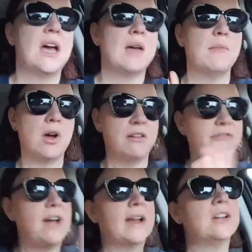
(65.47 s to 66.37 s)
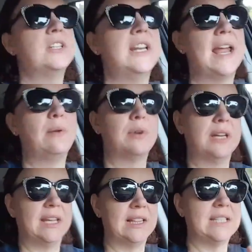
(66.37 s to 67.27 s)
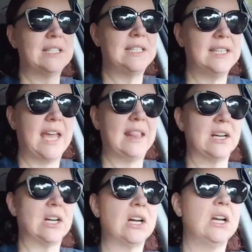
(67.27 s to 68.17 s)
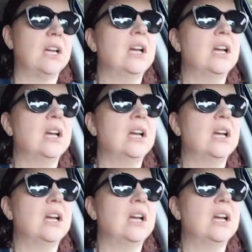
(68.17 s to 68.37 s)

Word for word: I'm on fire today. We're going to get this together.